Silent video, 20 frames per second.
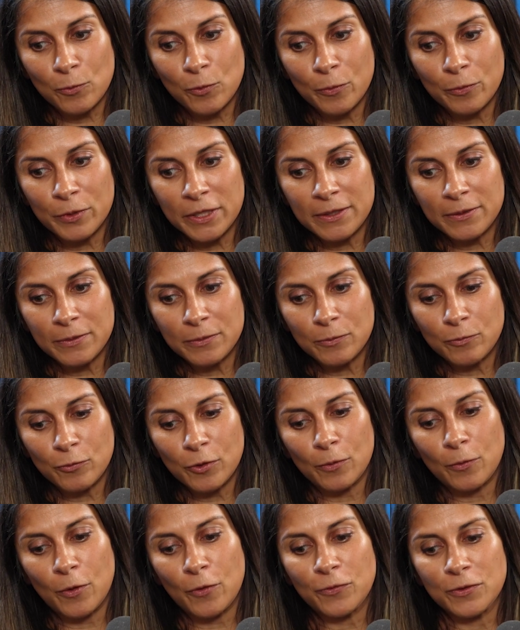what we
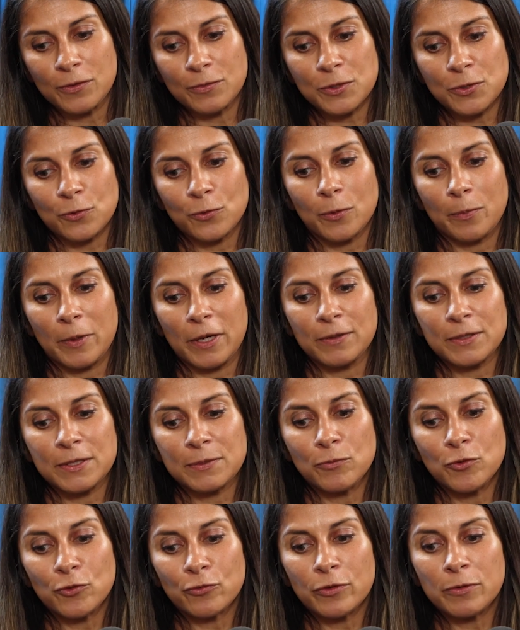will often talk about is
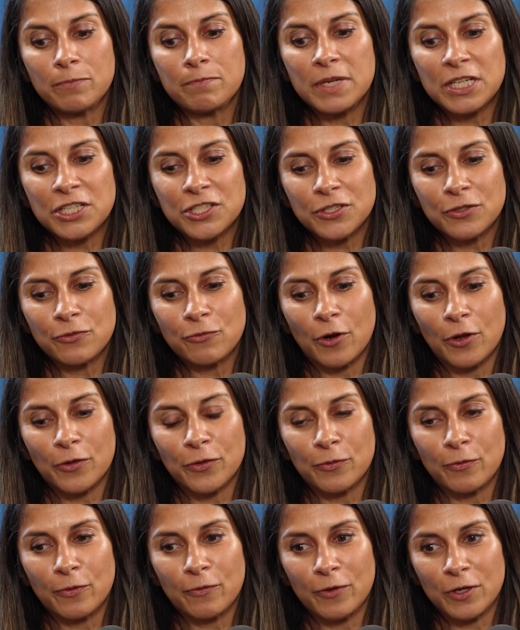more remission rather
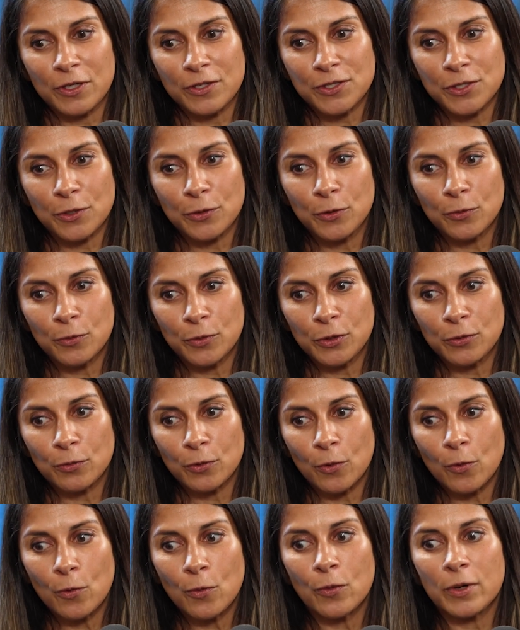than reverse. So
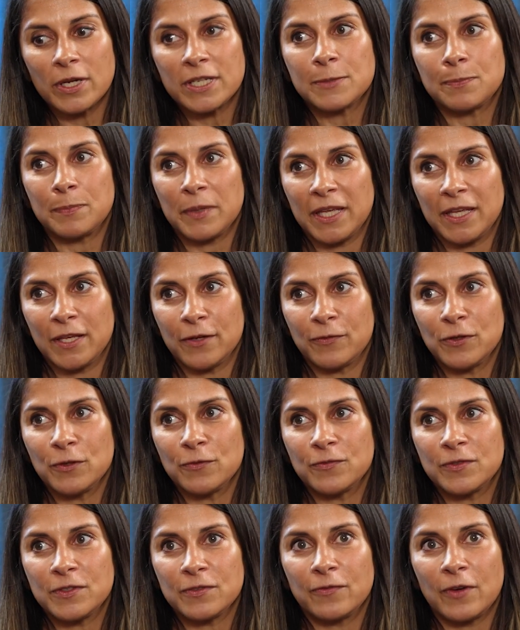you'll always be, if
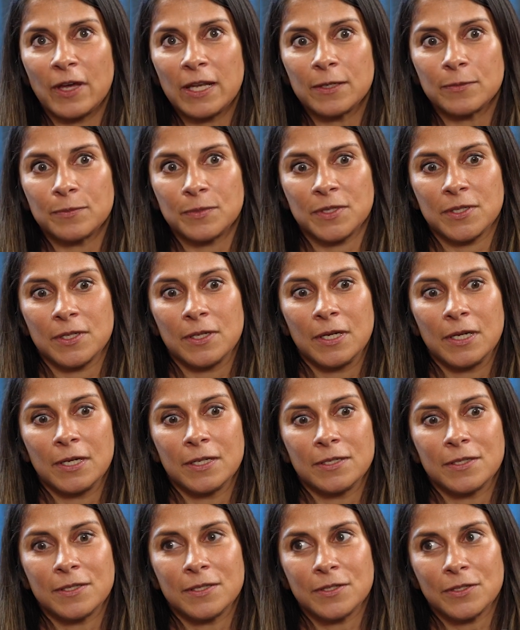you've developed
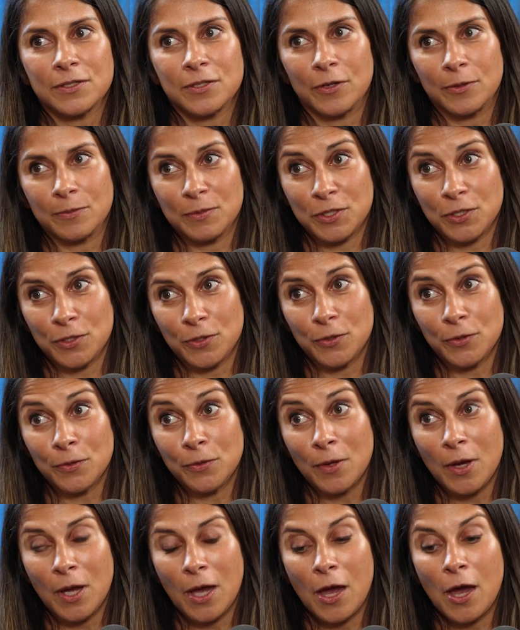type 2,
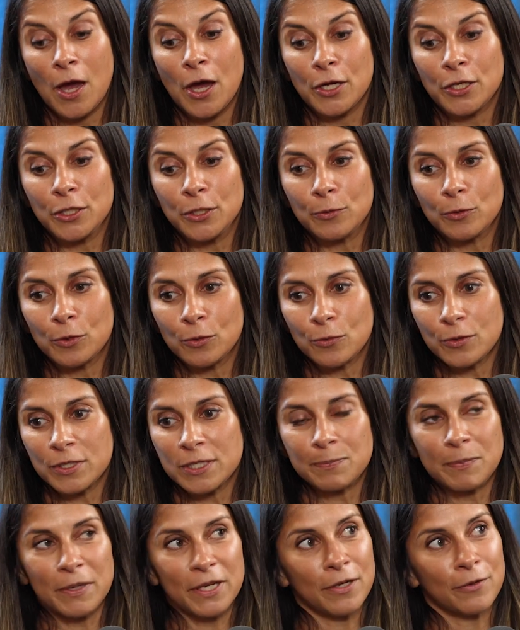you will
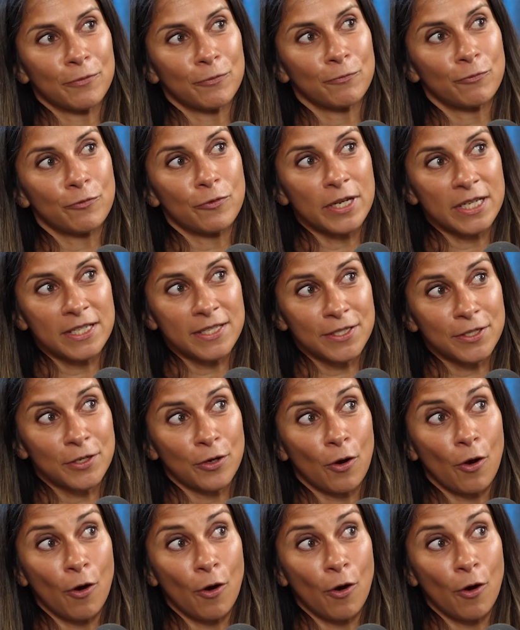always be at risk